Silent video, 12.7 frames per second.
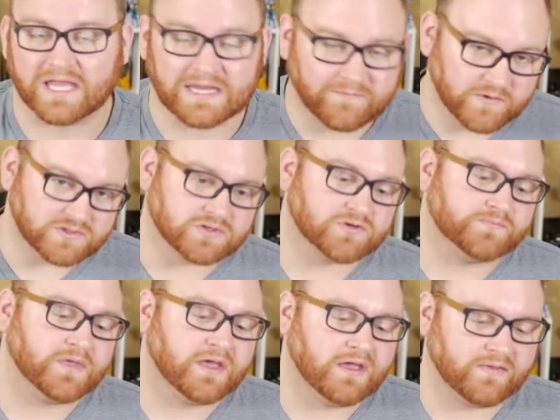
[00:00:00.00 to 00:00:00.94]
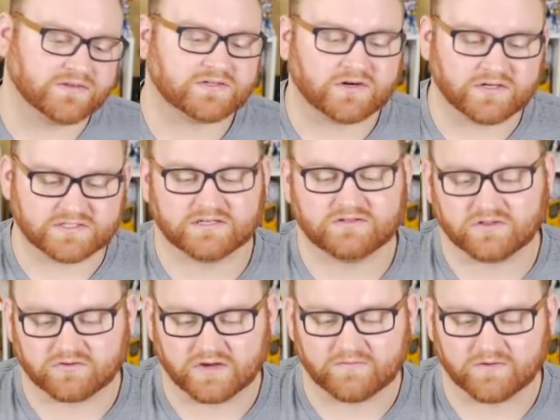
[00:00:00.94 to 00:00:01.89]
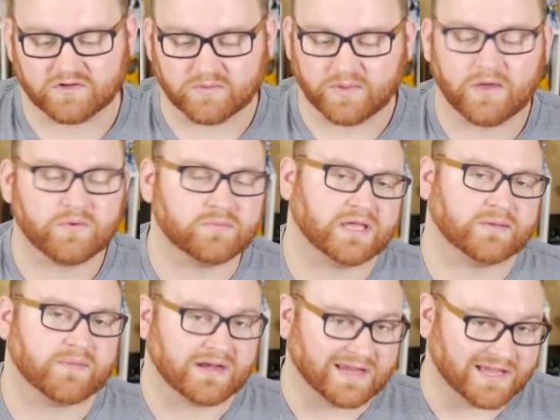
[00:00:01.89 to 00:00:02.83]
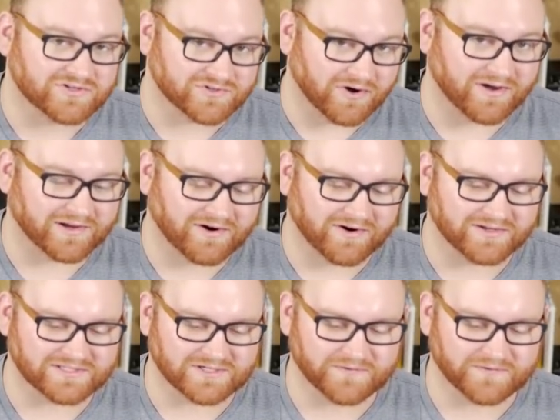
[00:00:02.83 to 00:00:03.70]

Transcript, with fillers: And if you do, and this card is sent to the graveyard, you can pay one black mana and draw a card.